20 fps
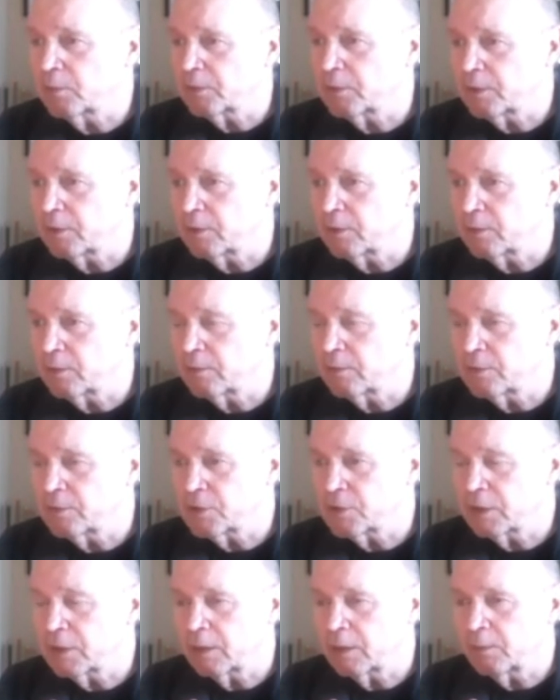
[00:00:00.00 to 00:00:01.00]
year in
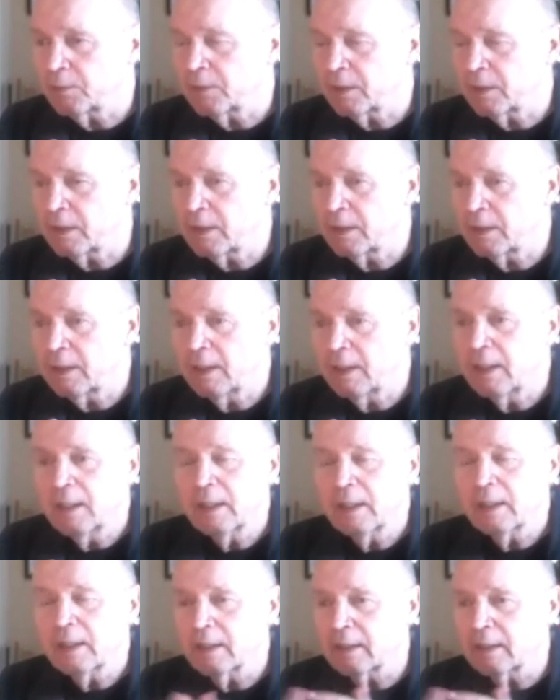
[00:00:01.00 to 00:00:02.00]
GDP.
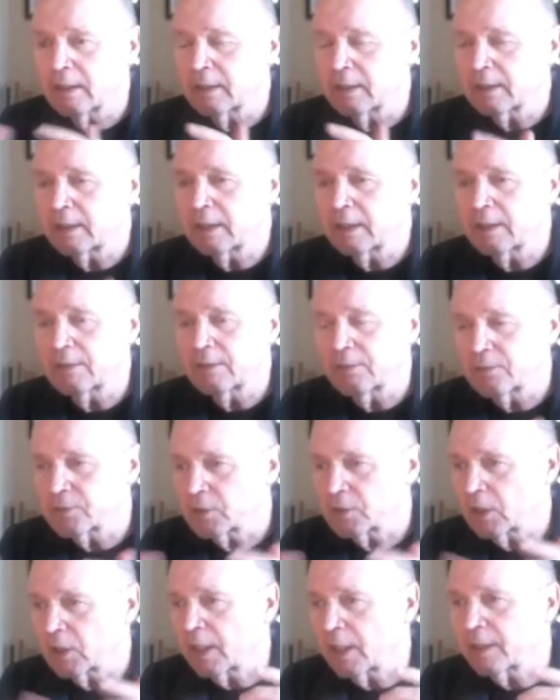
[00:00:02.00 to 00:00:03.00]
Again, there's
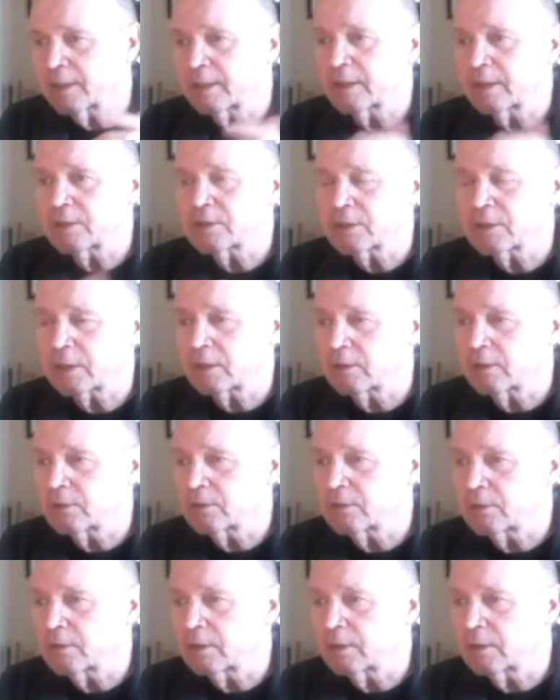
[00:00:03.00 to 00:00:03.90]
a lot of things that can